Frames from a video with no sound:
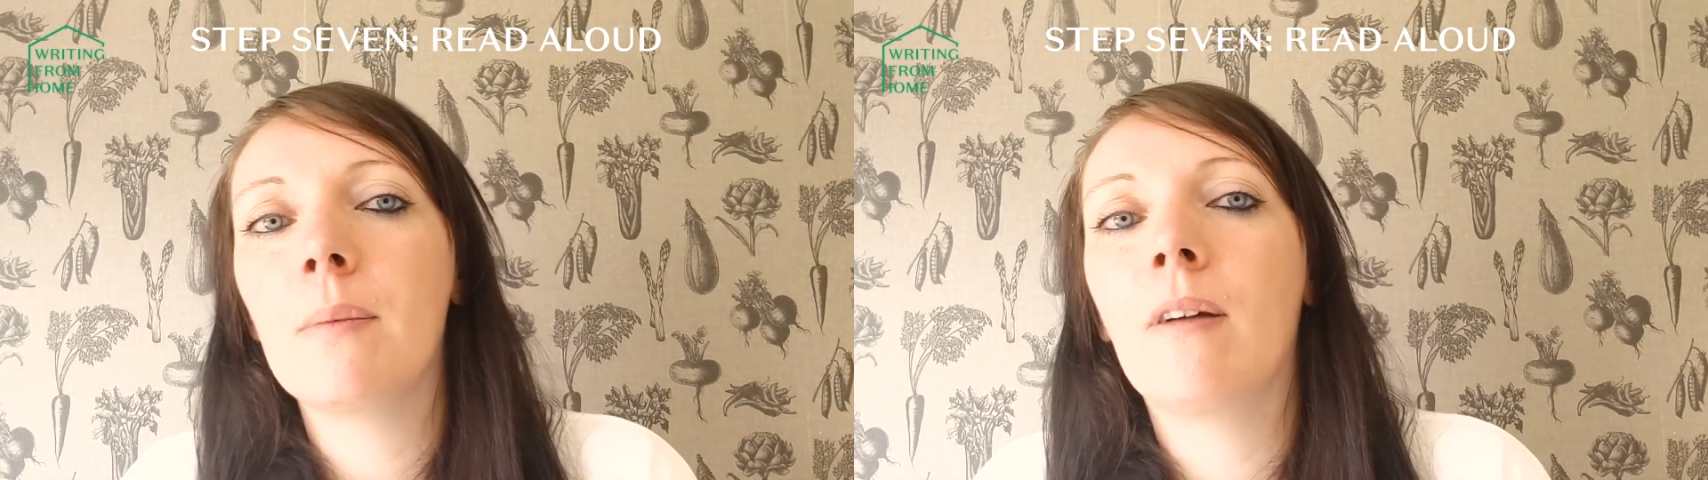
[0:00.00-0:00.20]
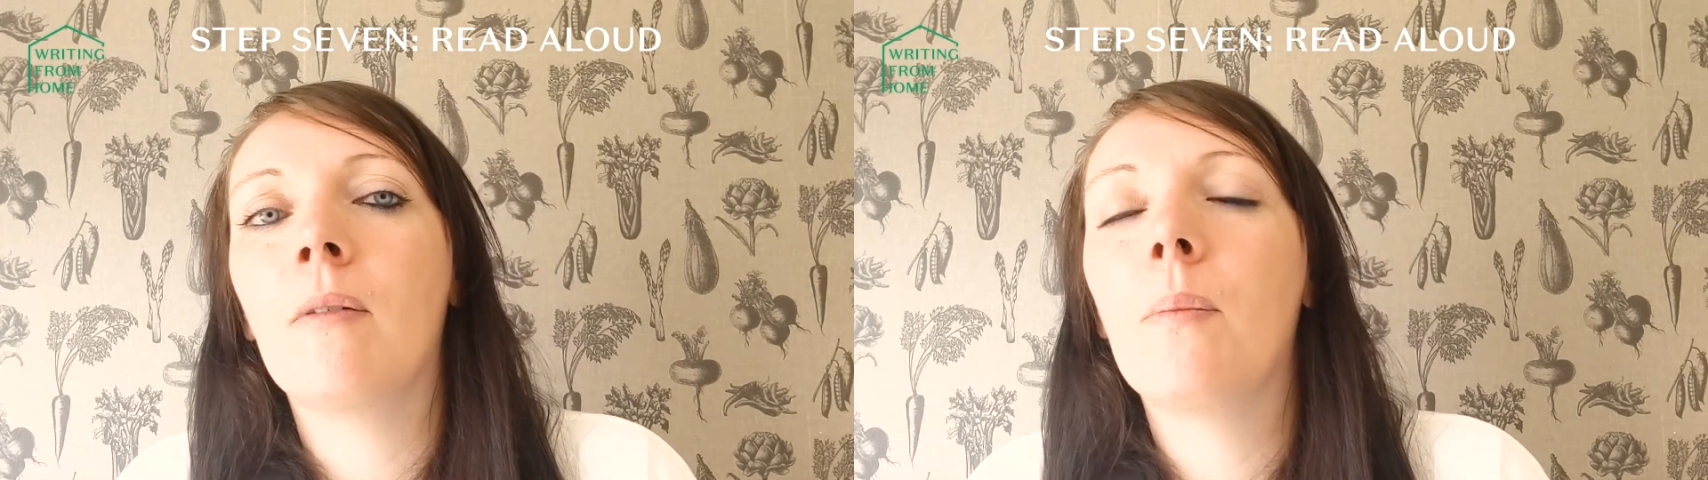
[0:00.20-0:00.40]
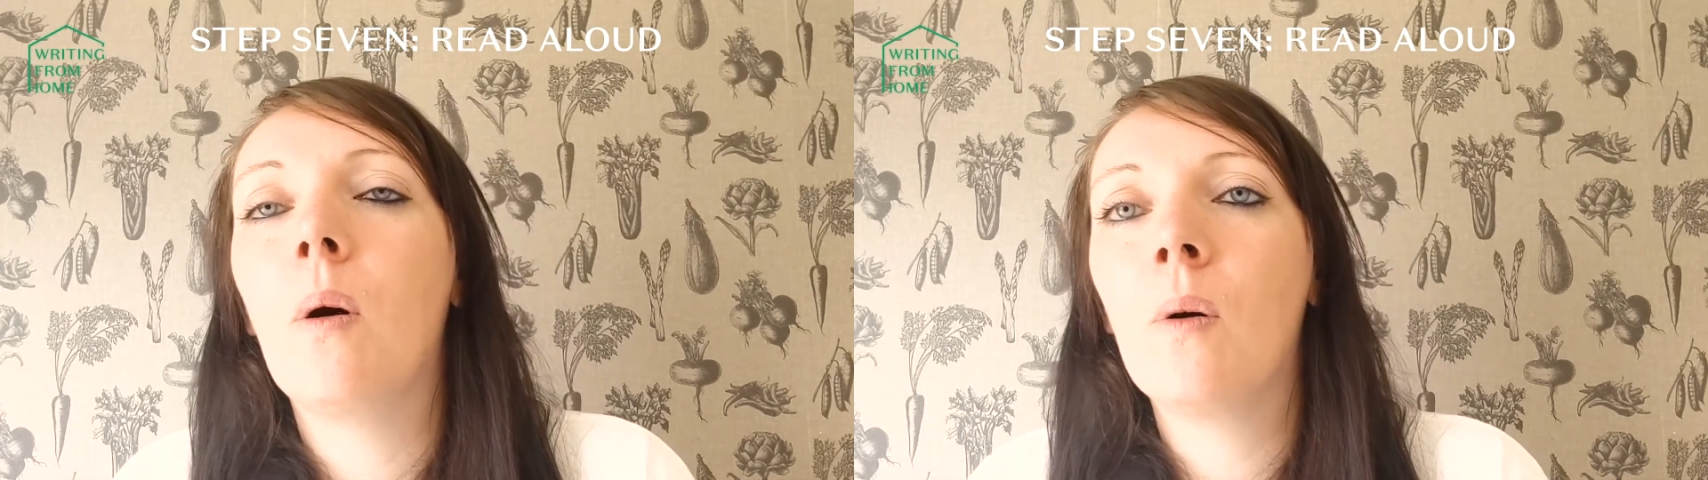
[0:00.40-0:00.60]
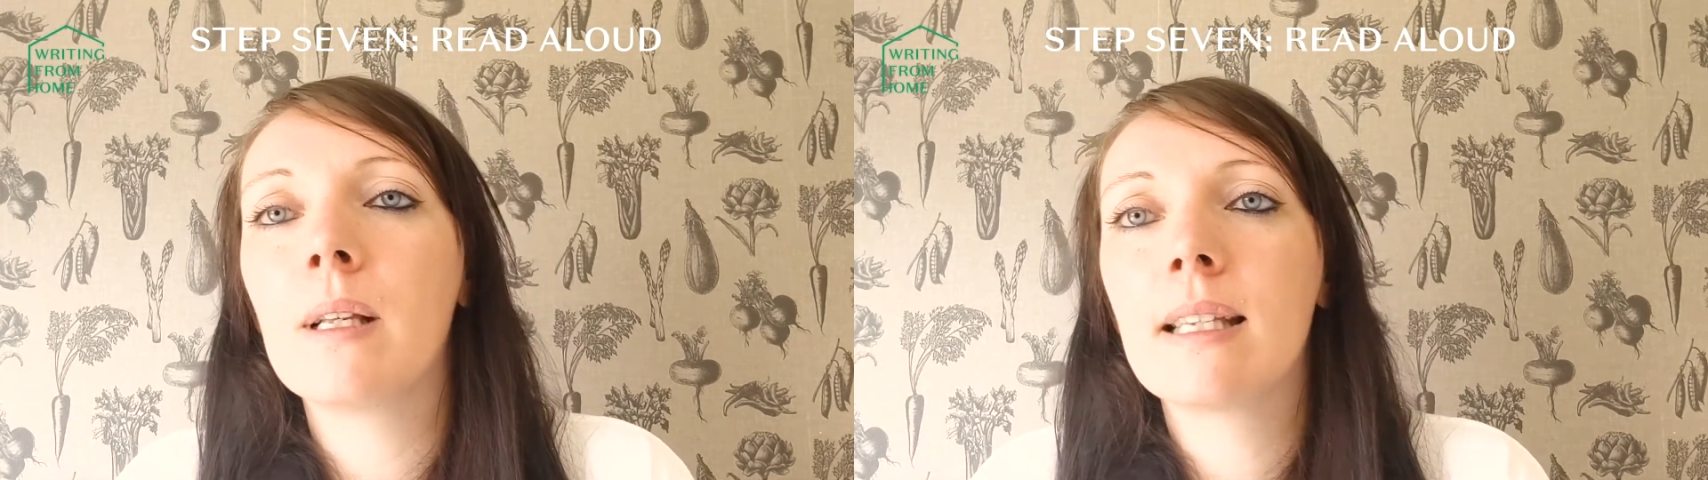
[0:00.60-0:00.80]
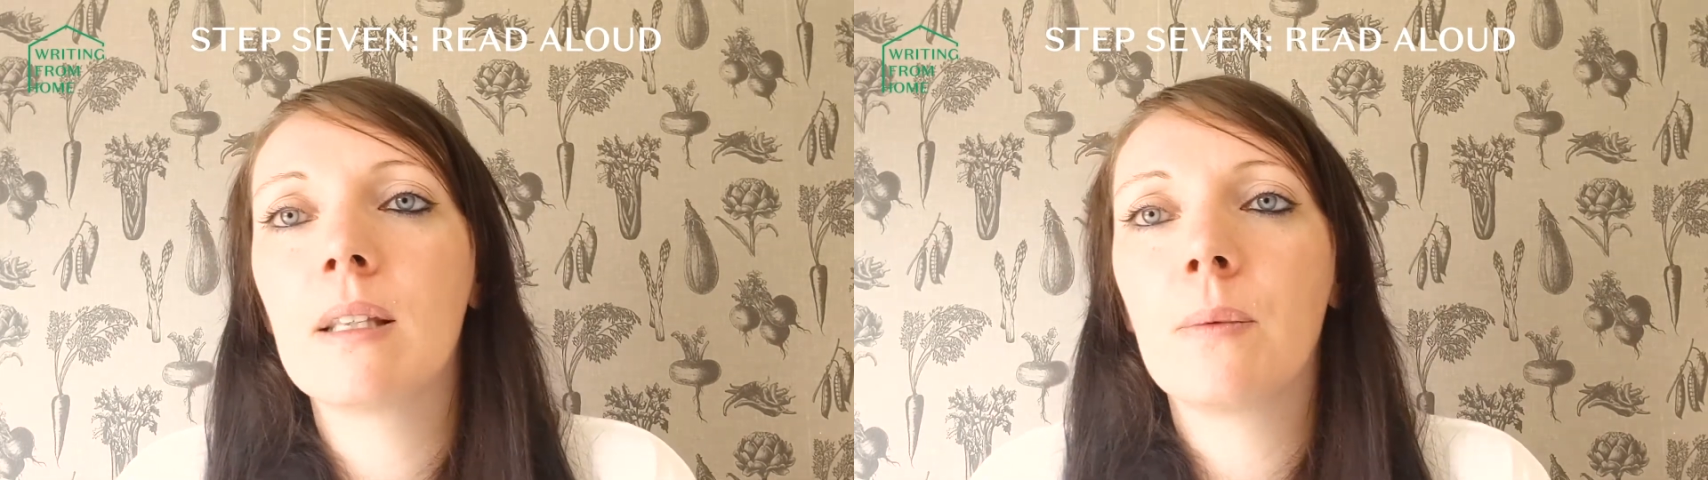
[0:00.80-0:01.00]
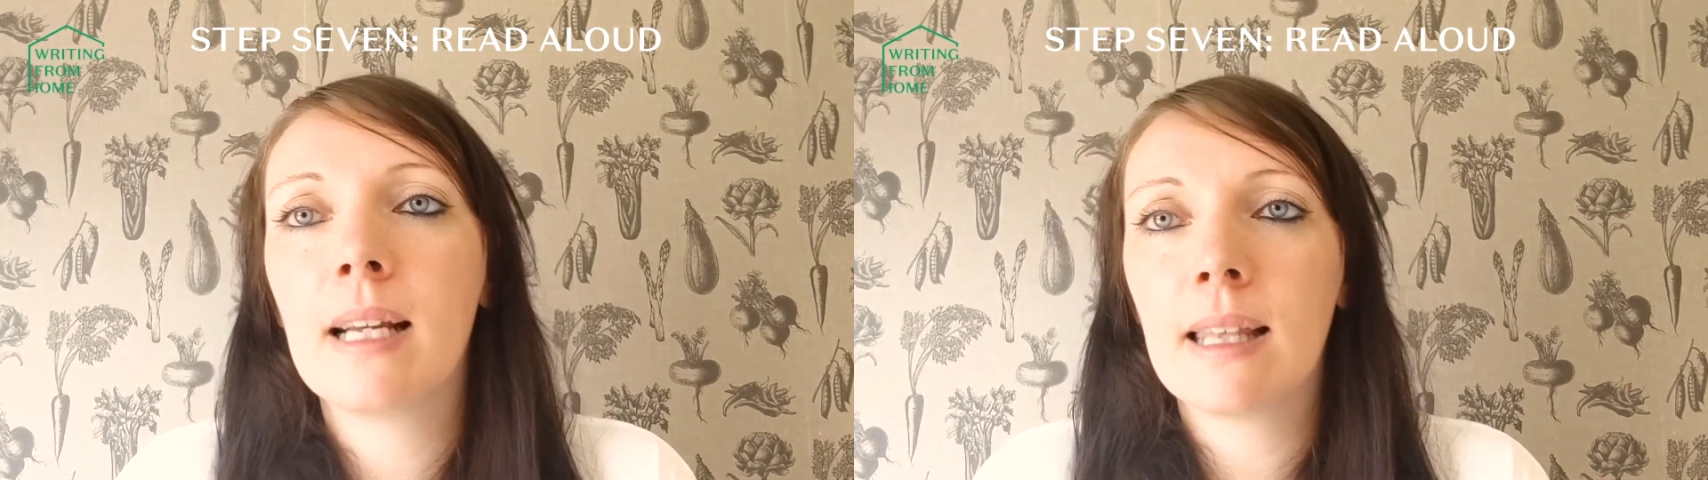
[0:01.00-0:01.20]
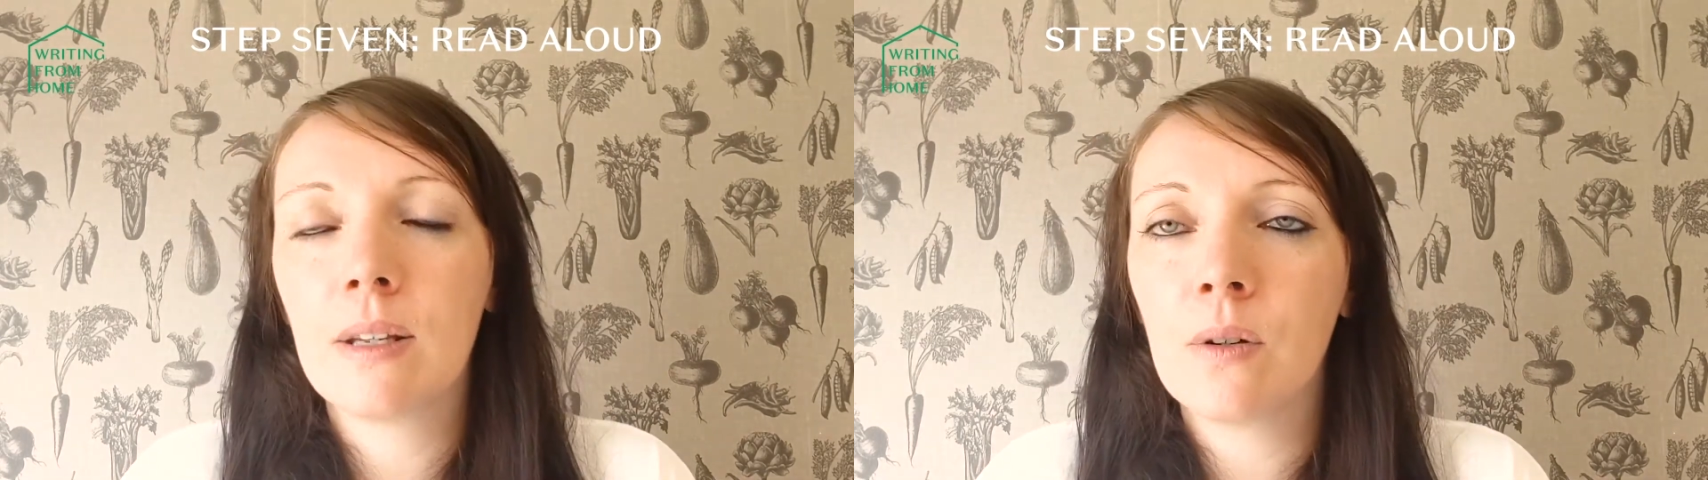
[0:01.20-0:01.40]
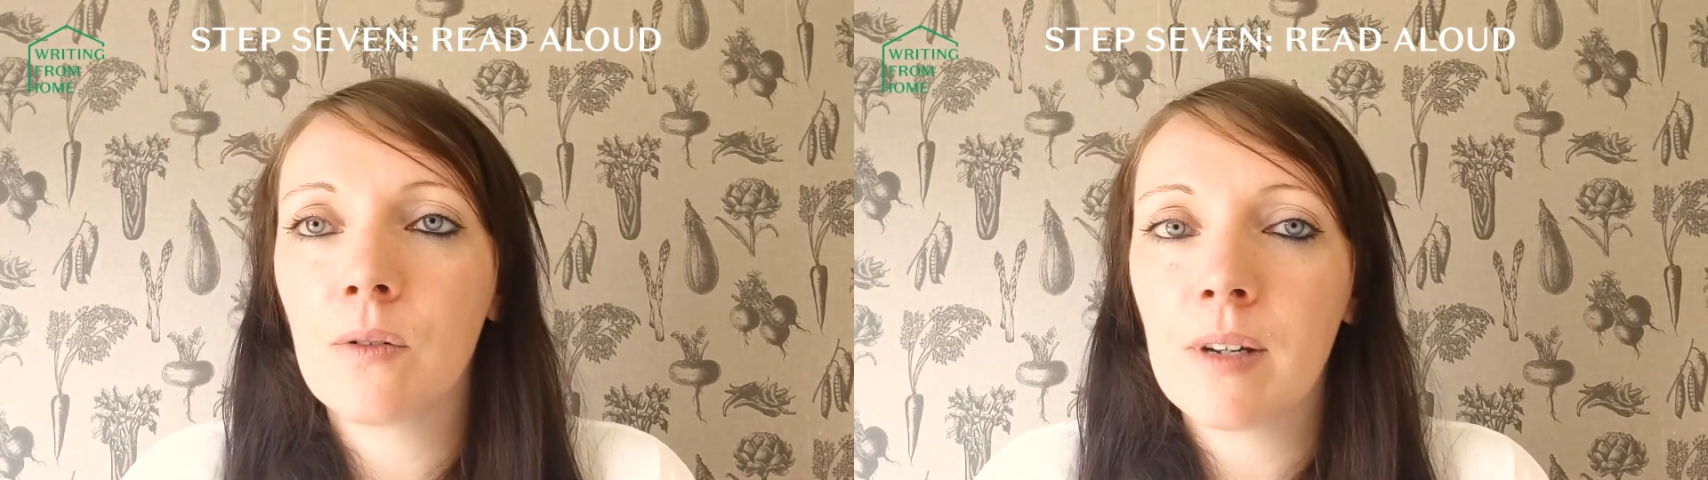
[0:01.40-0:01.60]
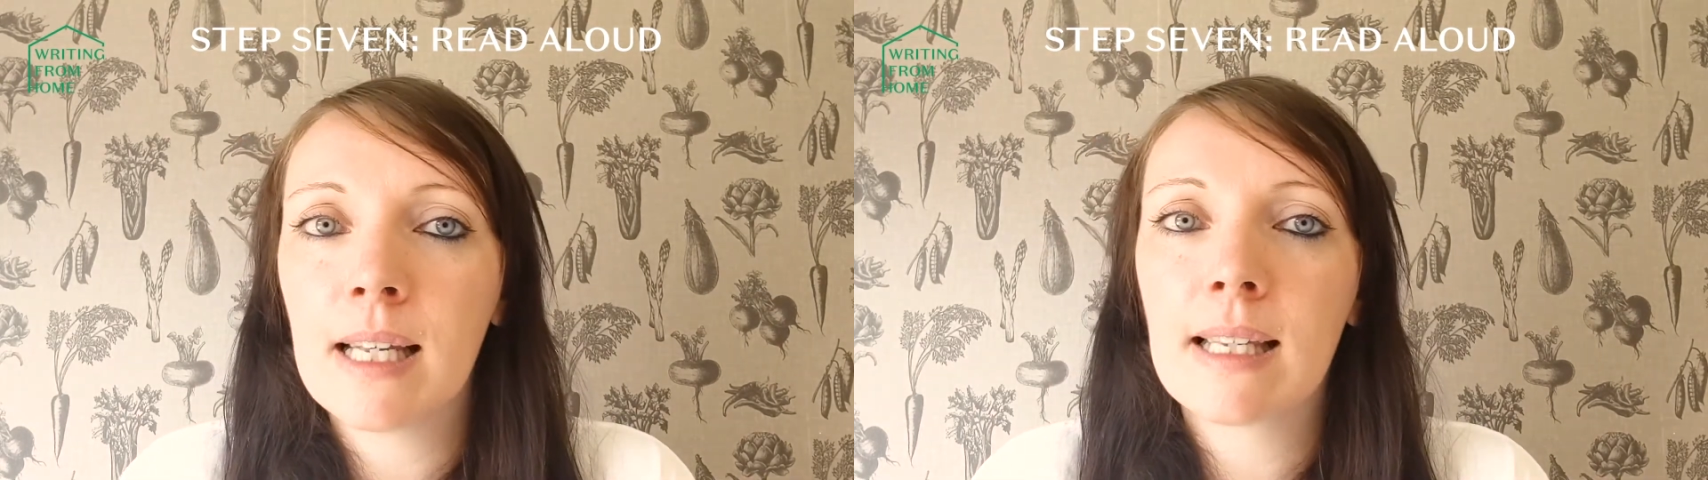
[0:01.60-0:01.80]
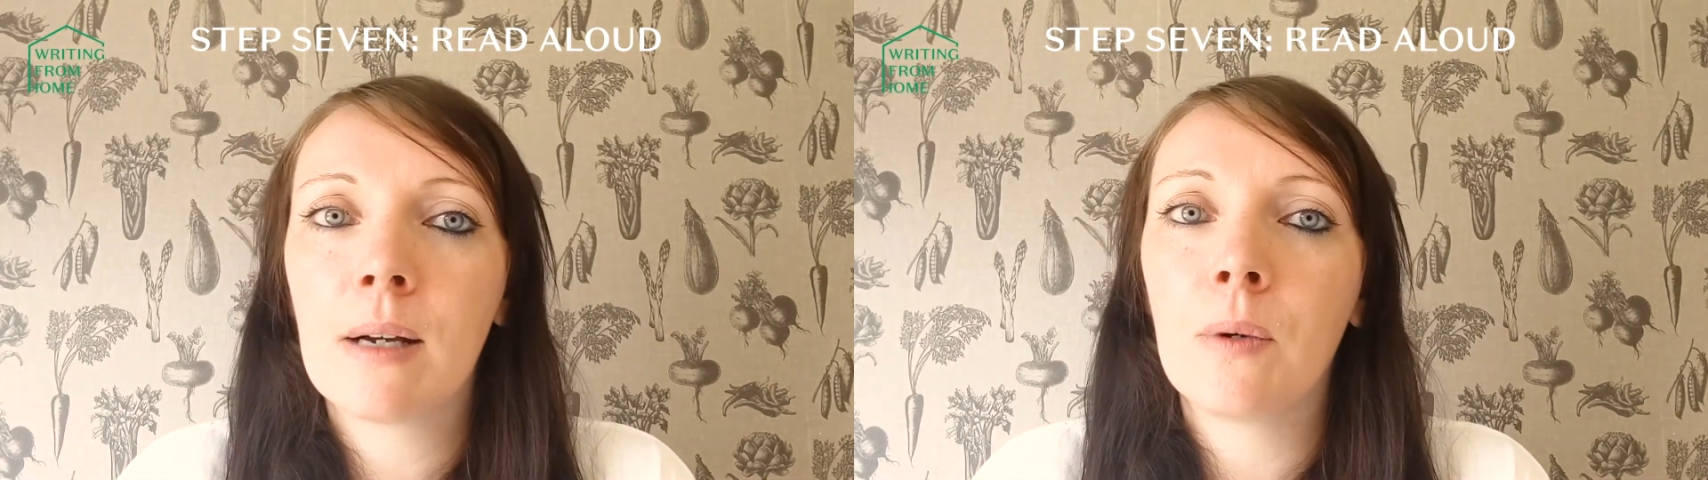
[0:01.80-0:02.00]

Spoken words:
are important in the way that your reader